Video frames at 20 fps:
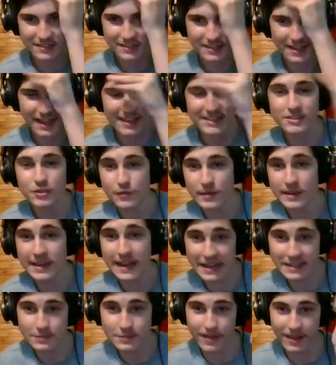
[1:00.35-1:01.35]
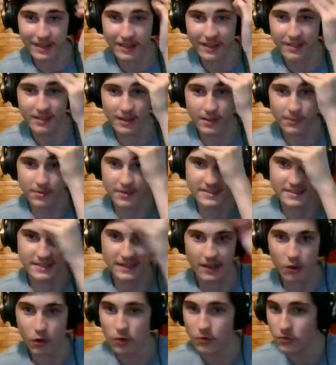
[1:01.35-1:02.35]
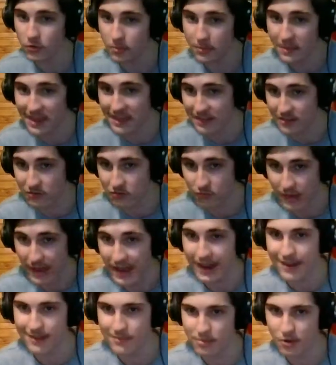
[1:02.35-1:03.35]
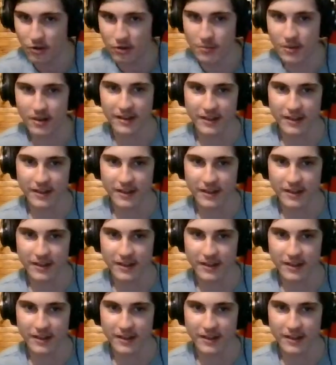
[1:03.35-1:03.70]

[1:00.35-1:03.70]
a nice unique aspect and like brings like a whole new meaning to ride Pokemon.